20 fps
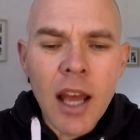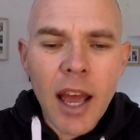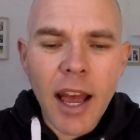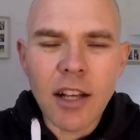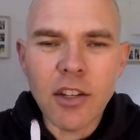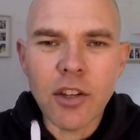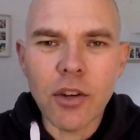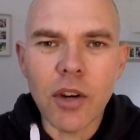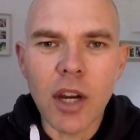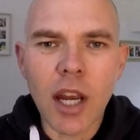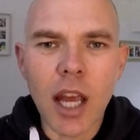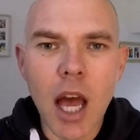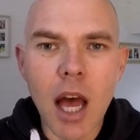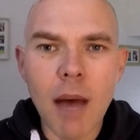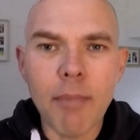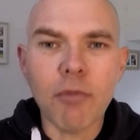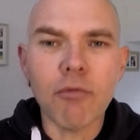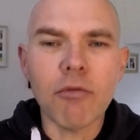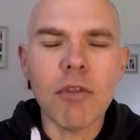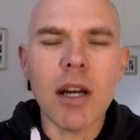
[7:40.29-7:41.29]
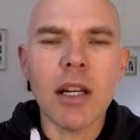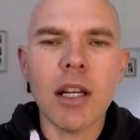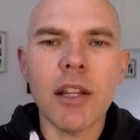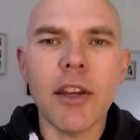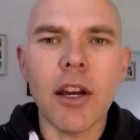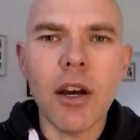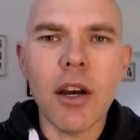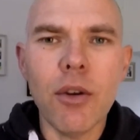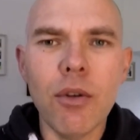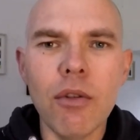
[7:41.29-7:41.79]
as your cup runneth
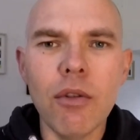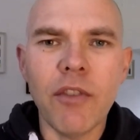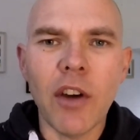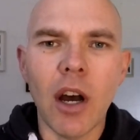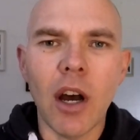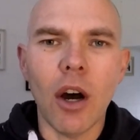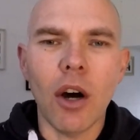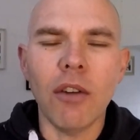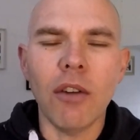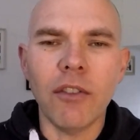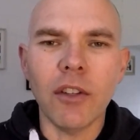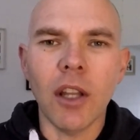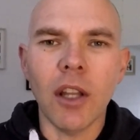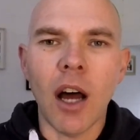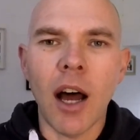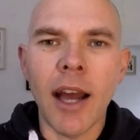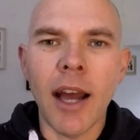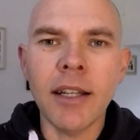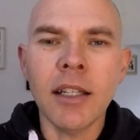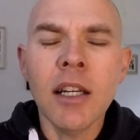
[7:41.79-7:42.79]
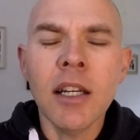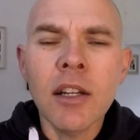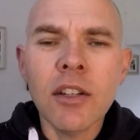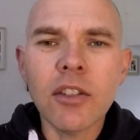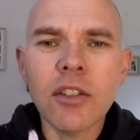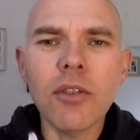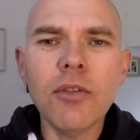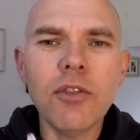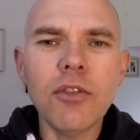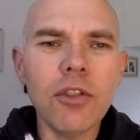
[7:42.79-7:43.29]
over of light,
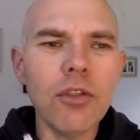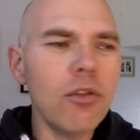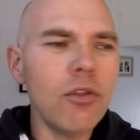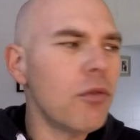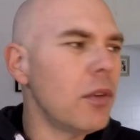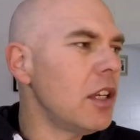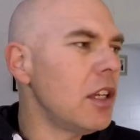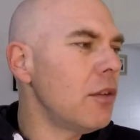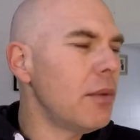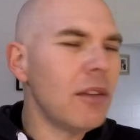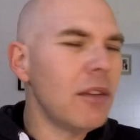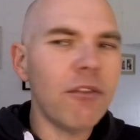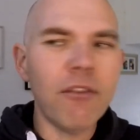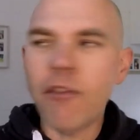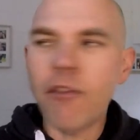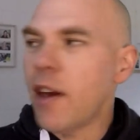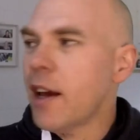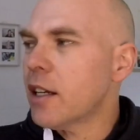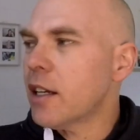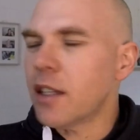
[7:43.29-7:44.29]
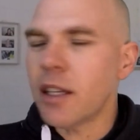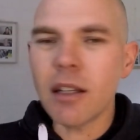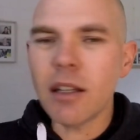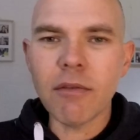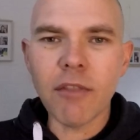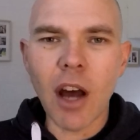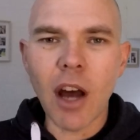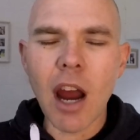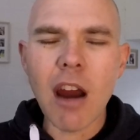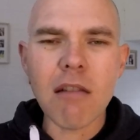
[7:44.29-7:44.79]
so too will you infect the
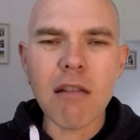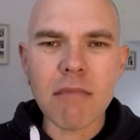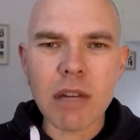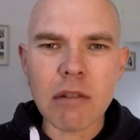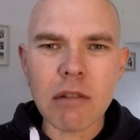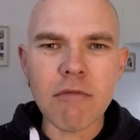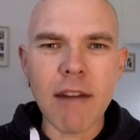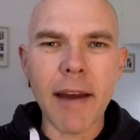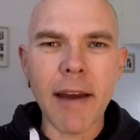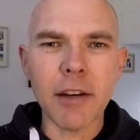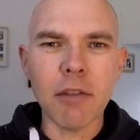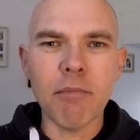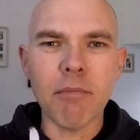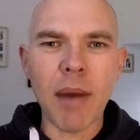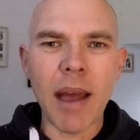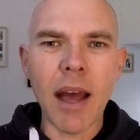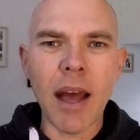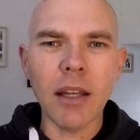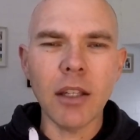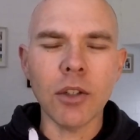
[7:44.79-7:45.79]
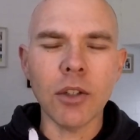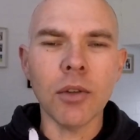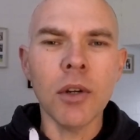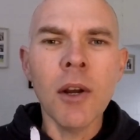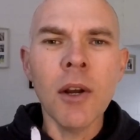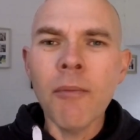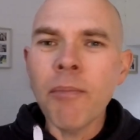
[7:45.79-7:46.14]
environment around about you.